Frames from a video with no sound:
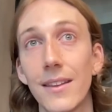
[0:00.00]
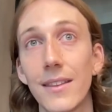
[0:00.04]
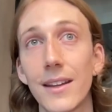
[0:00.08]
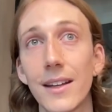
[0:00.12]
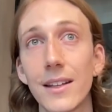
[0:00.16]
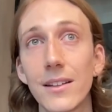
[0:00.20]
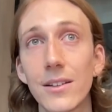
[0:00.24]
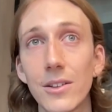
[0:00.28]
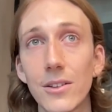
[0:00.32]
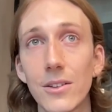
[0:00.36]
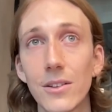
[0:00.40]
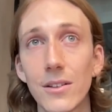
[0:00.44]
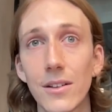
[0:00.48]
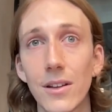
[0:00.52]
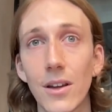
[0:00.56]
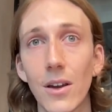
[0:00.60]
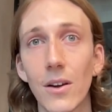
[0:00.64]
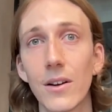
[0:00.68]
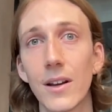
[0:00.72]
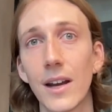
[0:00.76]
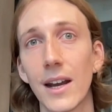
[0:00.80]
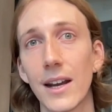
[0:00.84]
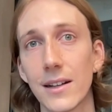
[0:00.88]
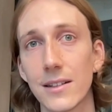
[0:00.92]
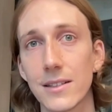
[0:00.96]
Then you'd
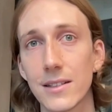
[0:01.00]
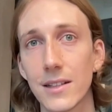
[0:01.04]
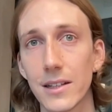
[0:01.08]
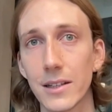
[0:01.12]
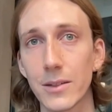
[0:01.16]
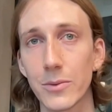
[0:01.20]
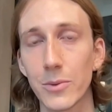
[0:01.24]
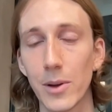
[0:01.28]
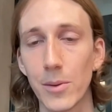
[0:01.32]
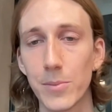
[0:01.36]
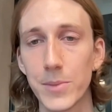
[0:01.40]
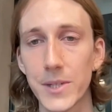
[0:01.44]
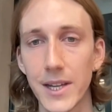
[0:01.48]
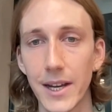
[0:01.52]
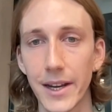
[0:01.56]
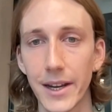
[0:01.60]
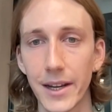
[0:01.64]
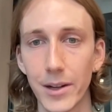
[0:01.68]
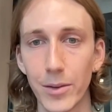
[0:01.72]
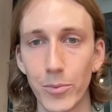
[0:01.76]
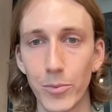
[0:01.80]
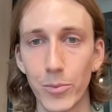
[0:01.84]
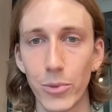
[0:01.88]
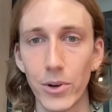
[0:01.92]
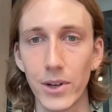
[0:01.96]
go to Axelar's
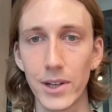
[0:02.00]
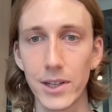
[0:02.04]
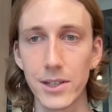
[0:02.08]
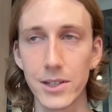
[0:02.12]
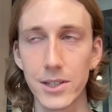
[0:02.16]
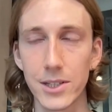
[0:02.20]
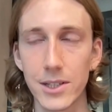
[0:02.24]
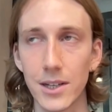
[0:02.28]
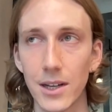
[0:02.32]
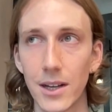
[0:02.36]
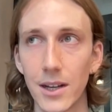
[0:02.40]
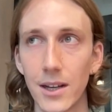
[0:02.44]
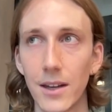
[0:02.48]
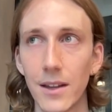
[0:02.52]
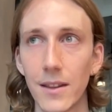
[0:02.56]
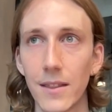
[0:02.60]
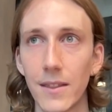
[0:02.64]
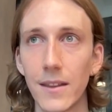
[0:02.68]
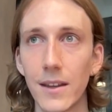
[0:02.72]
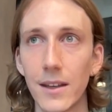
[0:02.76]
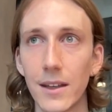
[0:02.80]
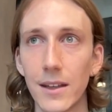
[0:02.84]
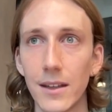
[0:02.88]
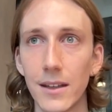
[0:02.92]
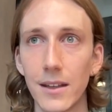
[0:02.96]
website and bridge
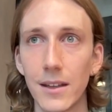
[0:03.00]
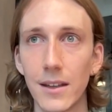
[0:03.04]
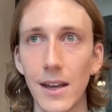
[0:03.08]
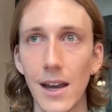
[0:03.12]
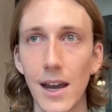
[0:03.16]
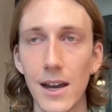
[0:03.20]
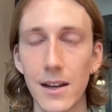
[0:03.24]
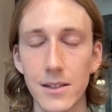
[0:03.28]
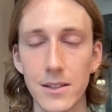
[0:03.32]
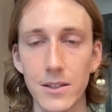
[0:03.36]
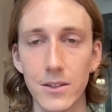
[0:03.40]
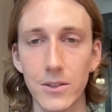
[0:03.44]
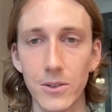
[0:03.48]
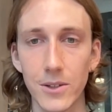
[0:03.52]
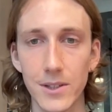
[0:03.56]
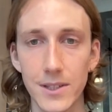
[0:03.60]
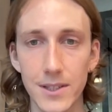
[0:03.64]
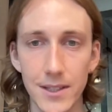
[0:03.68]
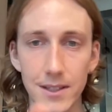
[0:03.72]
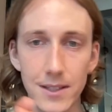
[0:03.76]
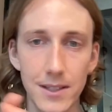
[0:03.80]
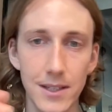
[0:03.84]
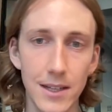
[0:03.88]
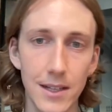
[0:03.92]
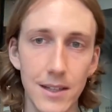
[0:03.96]
the Axelar
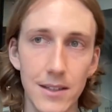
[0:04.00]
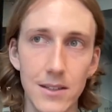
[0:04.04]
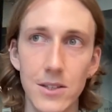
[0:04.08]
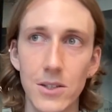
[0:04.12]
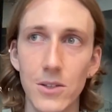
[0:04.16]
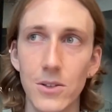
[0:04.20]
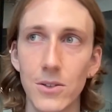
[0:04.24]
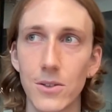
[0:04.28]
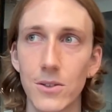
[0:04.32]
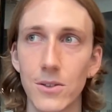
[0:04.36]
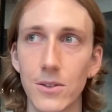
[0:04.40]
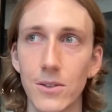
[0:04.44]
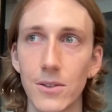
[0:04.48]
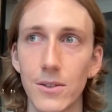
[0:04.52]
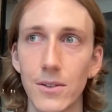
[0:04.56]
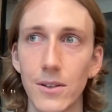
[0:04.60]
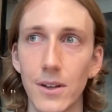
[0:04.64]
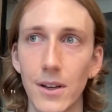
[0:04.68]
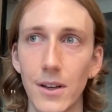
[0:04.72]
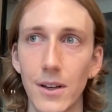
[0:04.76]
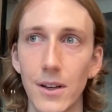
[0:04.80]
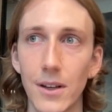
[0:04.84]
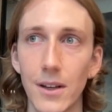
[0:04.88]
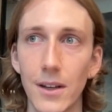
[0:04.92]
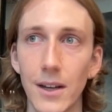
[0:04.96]
USDC to,
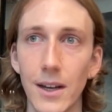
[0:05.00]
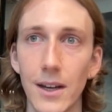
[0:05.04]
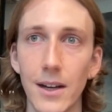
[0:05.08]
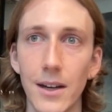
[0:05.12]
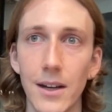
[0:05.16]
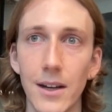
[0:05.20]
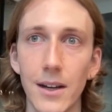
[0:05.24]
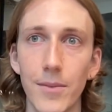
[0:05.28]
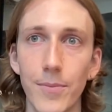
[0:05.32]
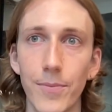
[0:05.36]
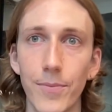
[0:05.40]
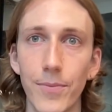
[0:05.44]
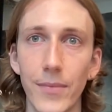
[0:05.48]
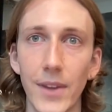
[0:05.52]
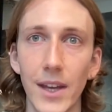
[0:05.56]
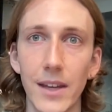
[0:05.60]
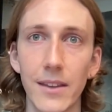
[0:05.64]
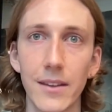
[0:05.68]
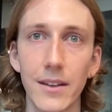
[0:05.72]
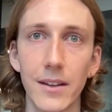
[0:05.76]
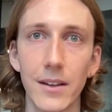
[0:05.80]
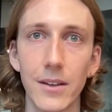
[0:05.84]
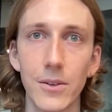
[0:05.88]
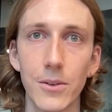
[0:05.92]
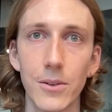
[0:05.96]
I
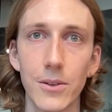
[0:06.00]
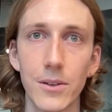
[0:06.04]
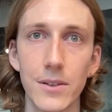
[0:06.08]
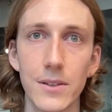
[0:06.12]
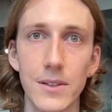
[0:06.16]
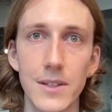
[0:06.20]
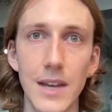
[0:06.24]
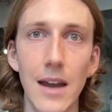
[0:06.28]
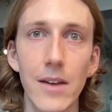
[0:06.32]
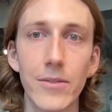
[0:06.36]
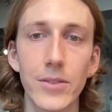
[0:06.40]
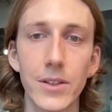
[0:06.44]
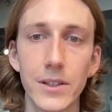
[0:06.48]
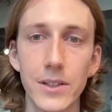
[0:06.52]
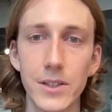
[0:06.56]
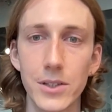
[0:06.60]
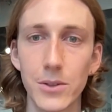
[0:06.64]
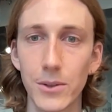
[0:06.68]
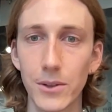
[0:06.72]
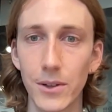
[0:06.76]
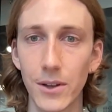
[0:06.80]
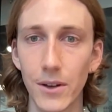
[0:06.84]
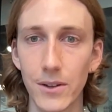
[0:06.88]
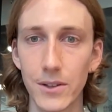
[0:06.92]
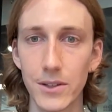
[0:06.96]
think it was Avalanche
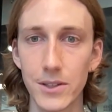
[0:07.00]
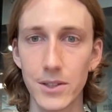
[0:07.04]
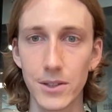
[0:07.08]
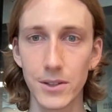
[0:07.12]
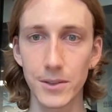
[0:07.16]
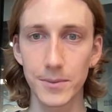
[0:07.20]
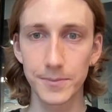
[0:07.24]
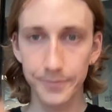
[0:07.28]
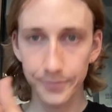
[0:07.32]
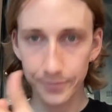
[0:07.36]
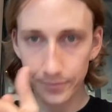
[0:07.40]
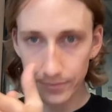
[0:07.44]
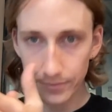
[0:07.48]
we were going to.